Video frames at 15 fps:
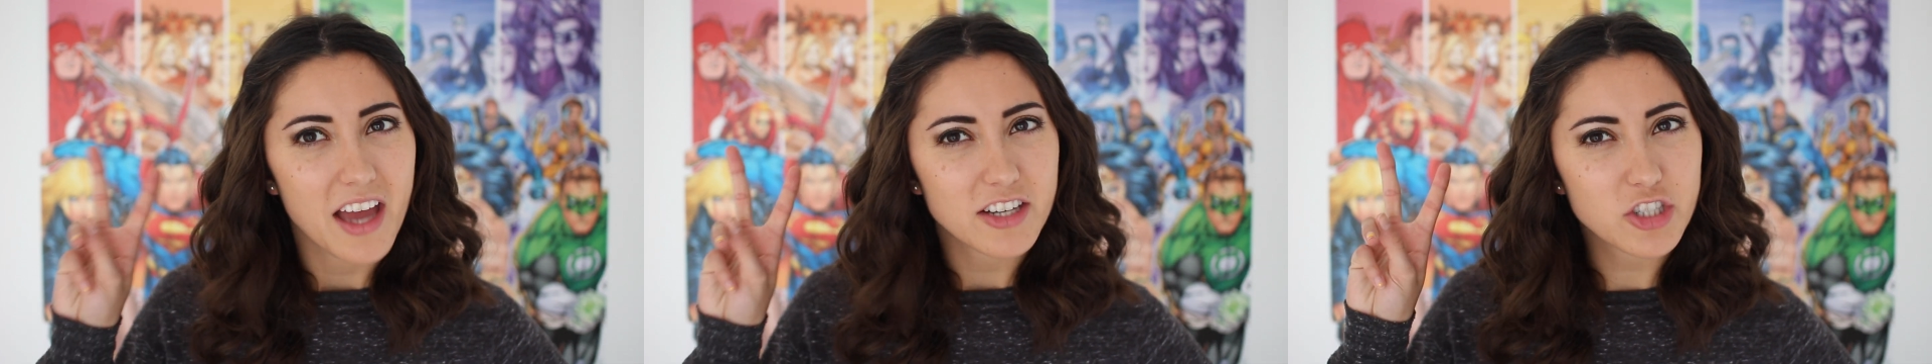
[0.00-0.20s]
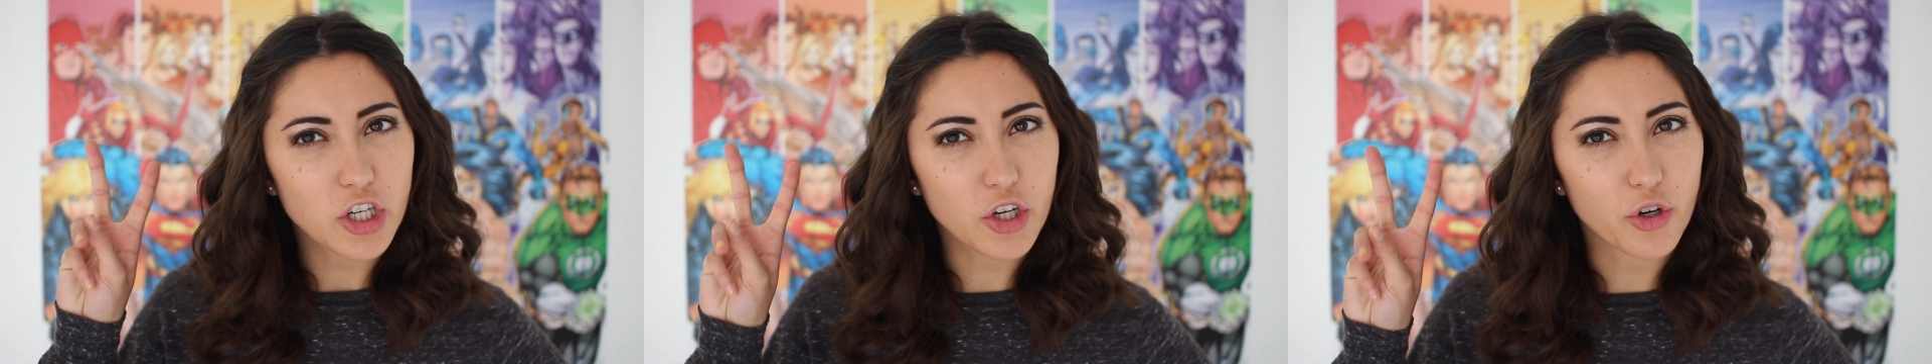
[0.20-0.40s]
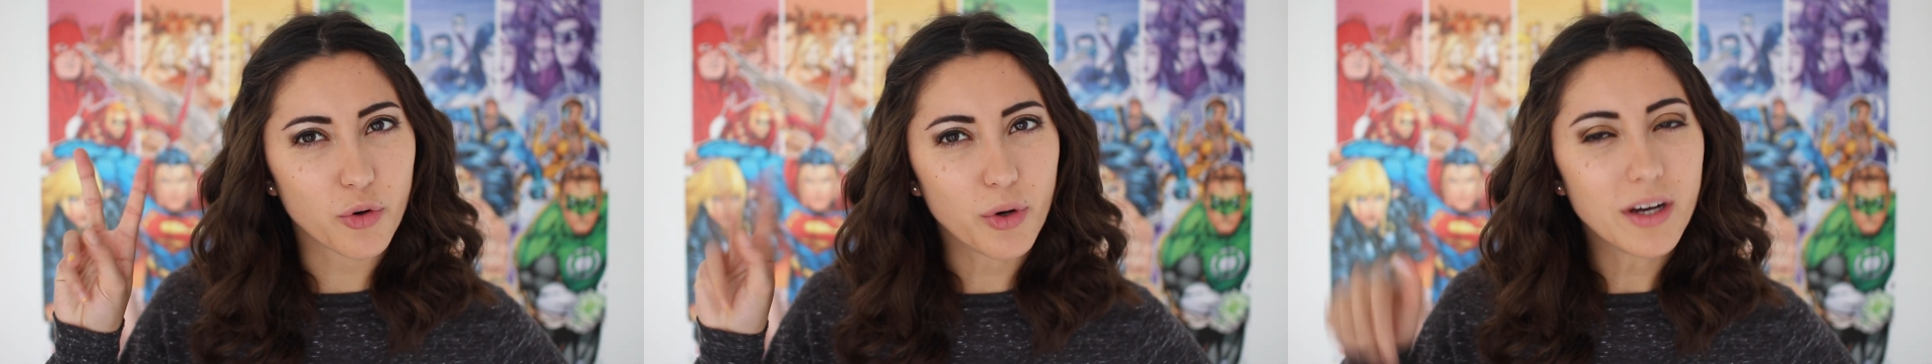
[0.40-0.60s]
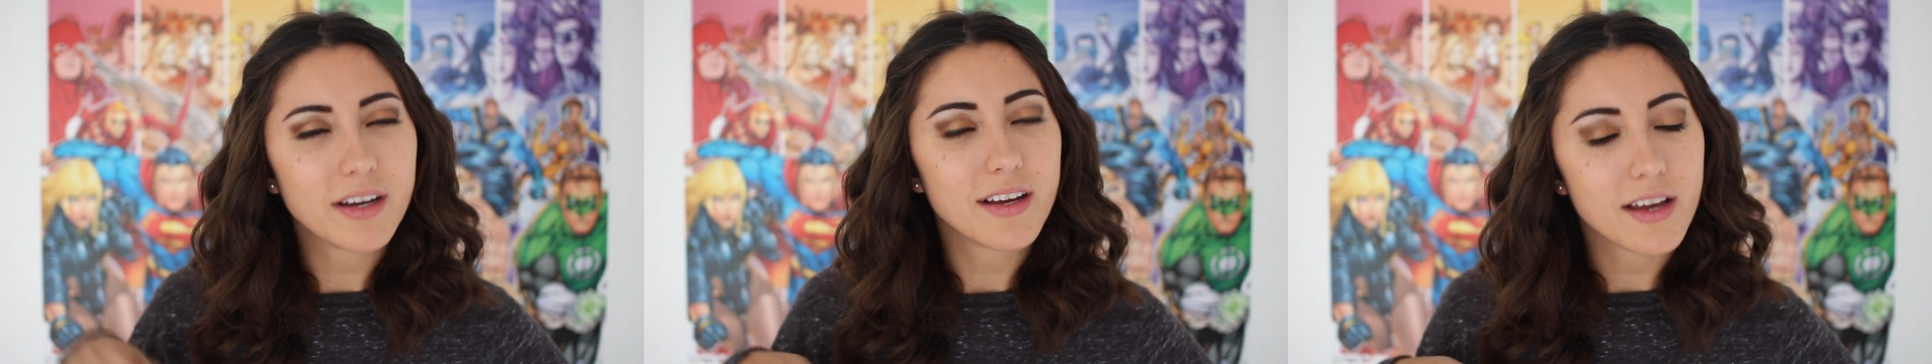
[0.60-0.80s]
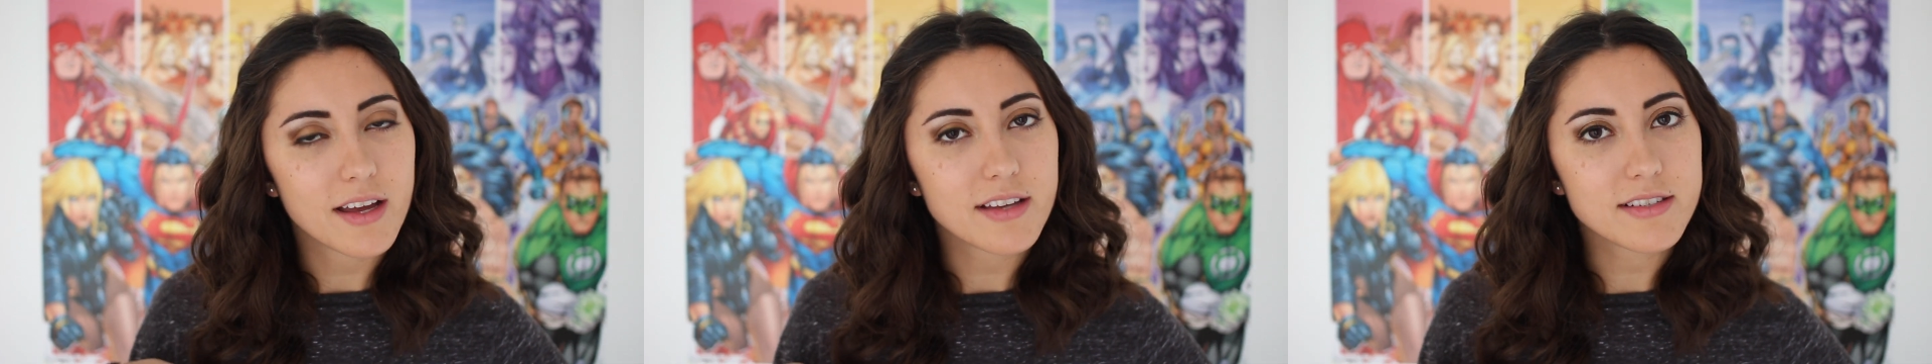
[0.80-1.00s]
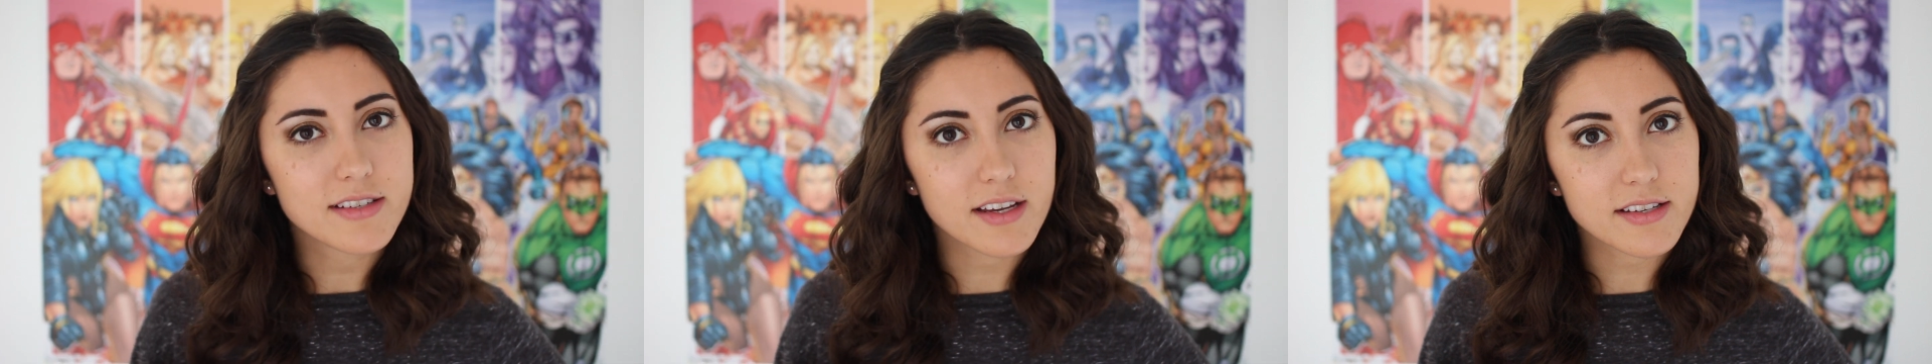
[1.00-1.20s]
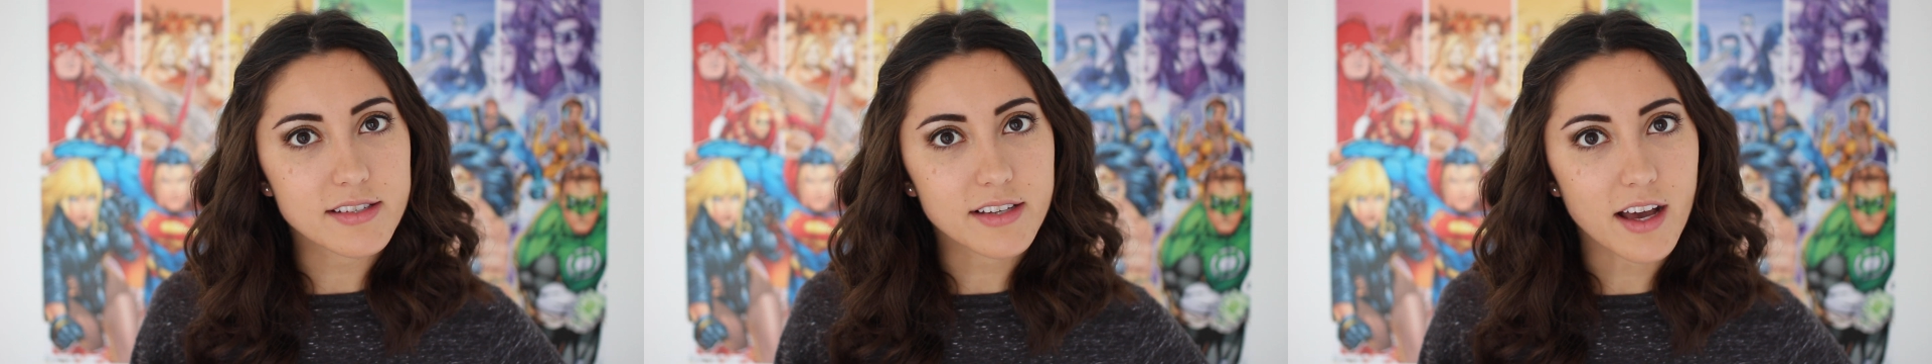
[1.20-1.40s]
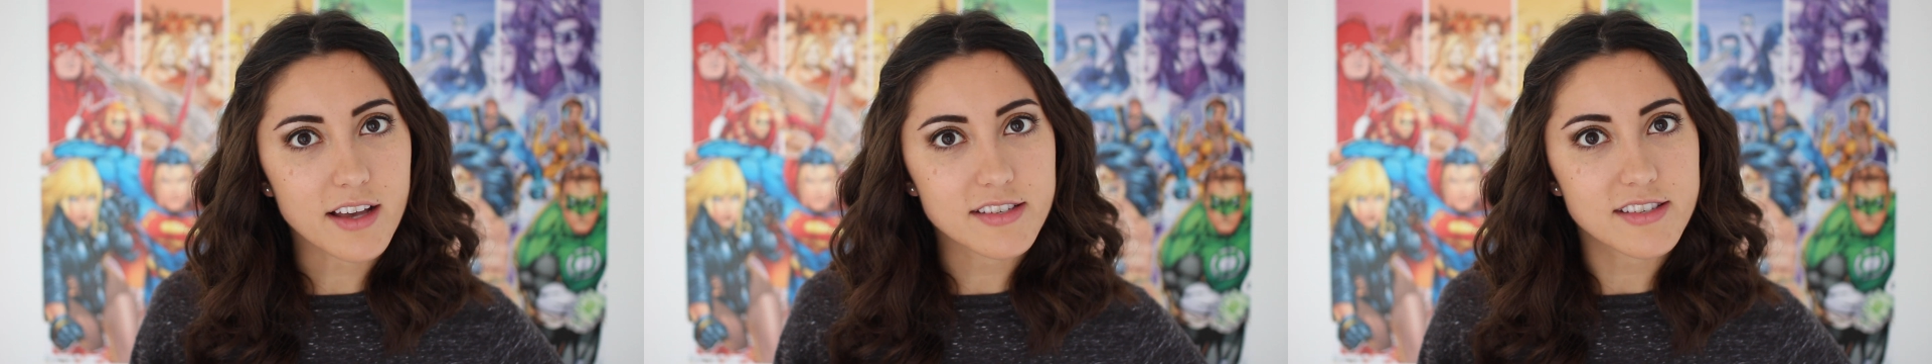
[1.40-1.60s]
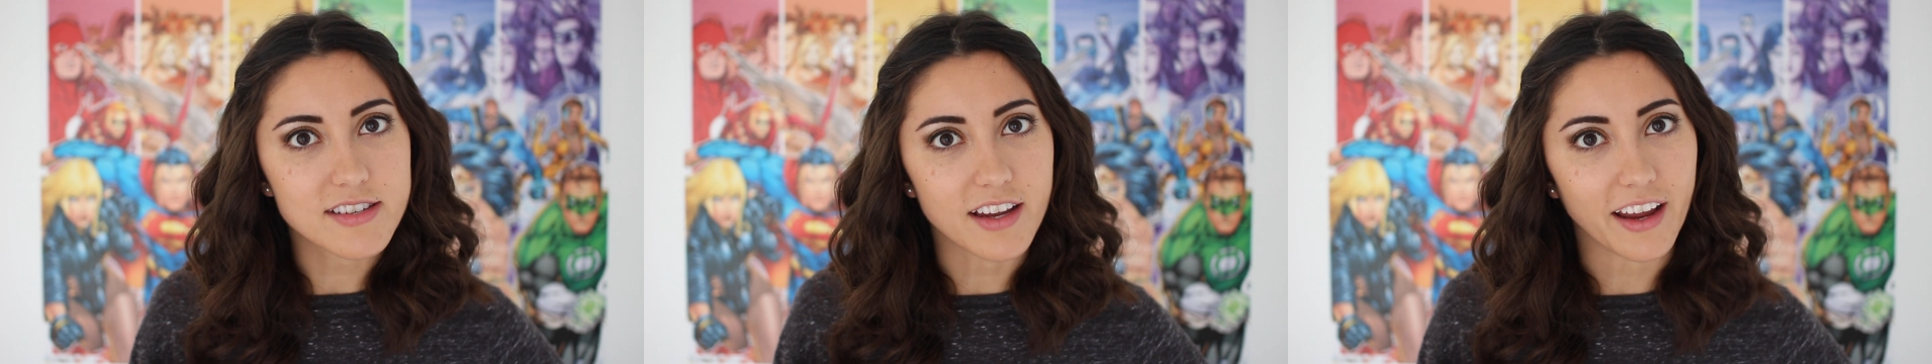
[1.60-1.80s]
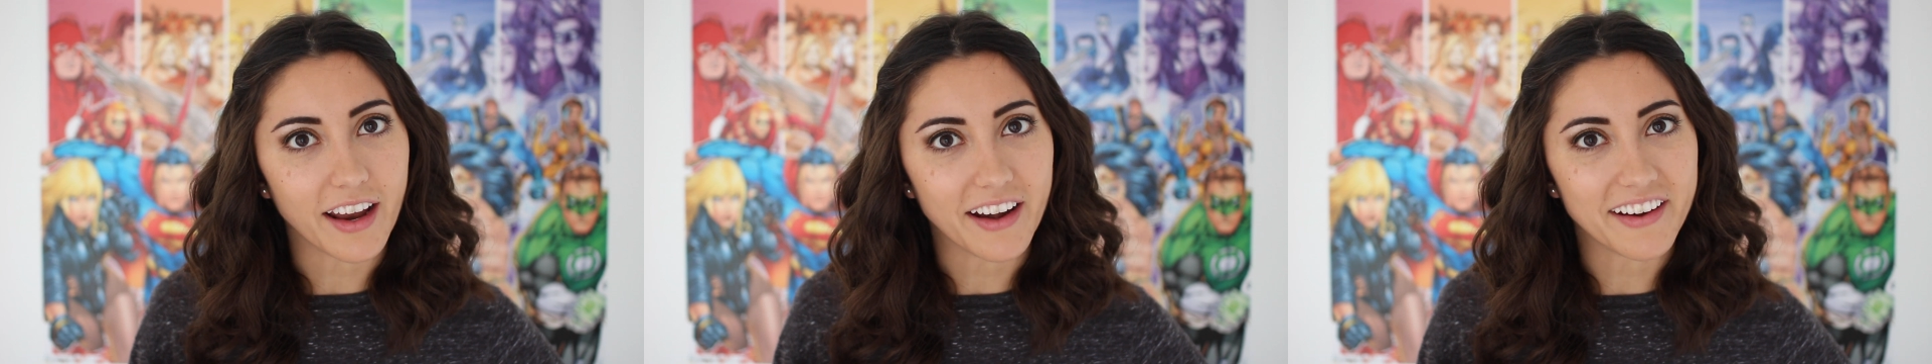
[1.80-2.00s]
2,
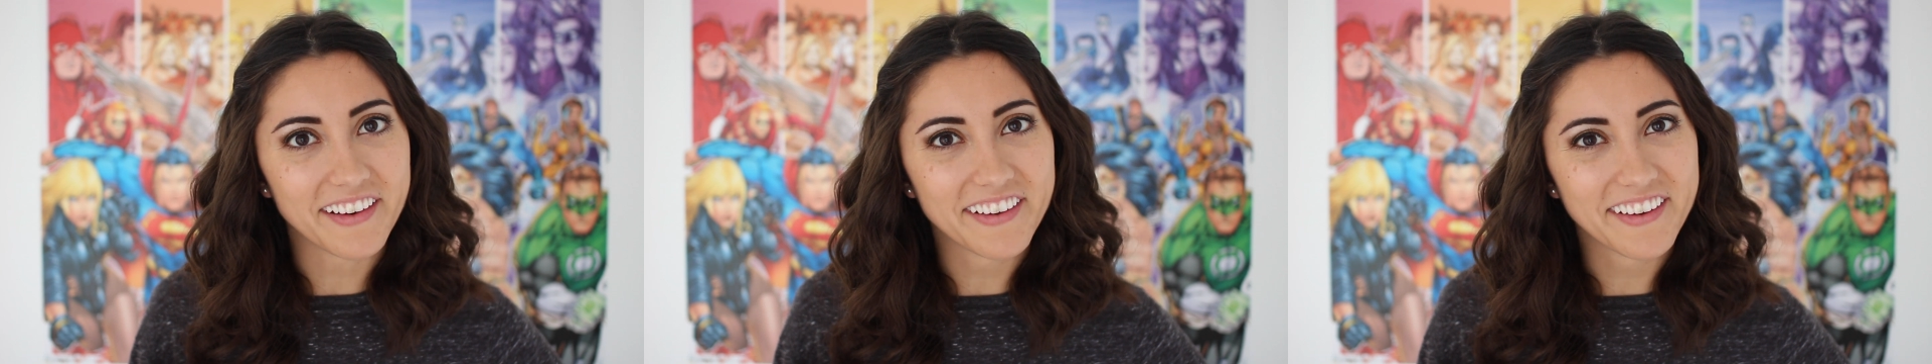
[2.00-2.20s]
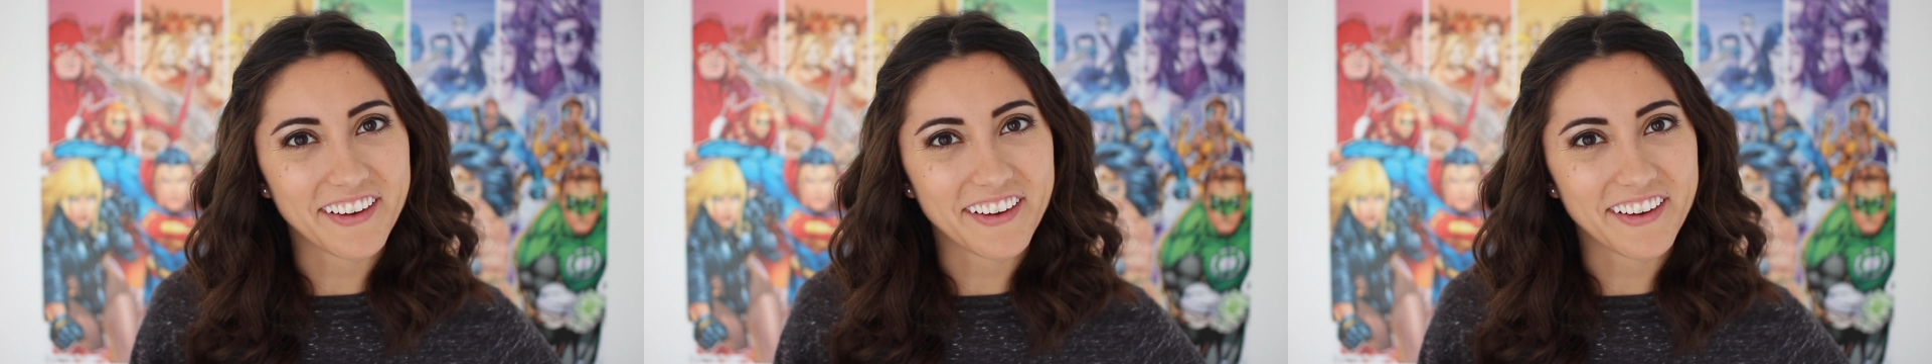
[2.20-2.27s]
disgusting.